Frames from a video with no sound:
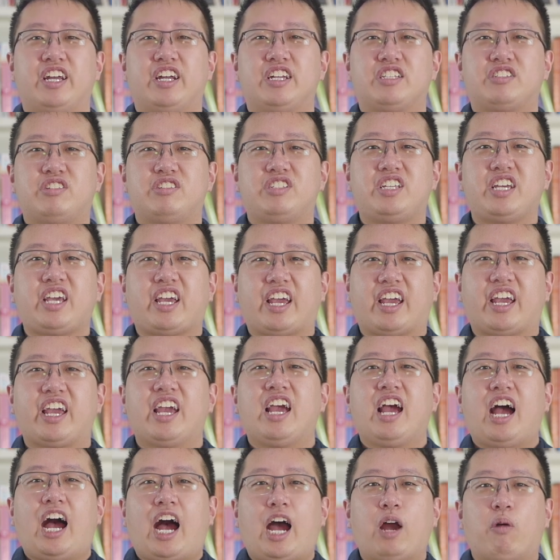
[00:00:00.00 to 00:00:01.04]
Today,
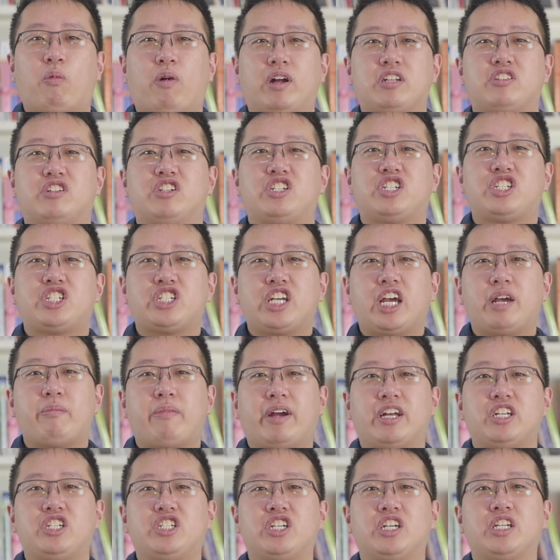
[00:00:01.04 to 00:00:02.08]
I want to share
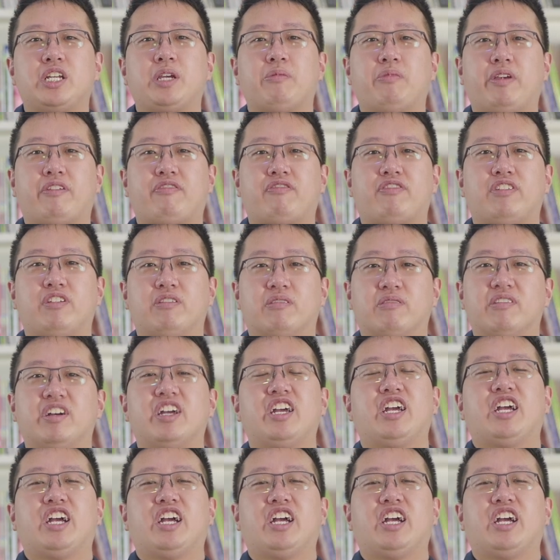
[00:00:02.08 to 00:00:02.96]
my journey with you,